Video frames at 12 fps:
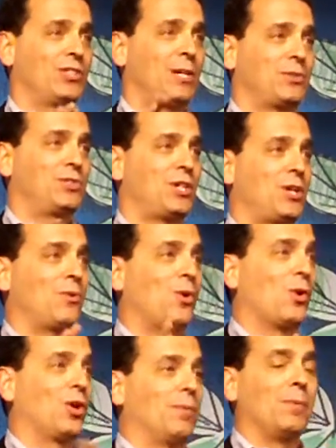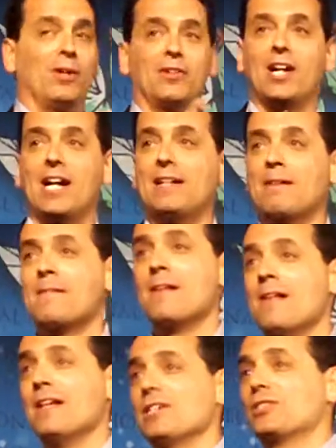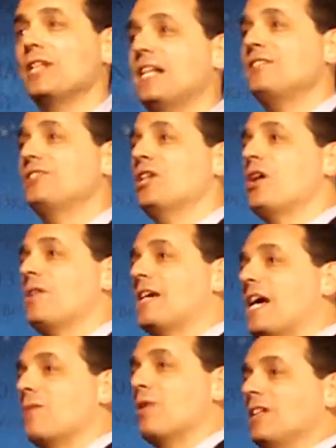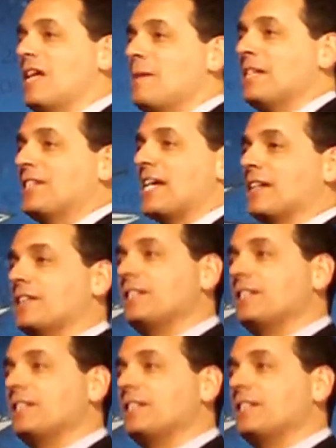They were so horrible, right? So then I said, okay, well let me take a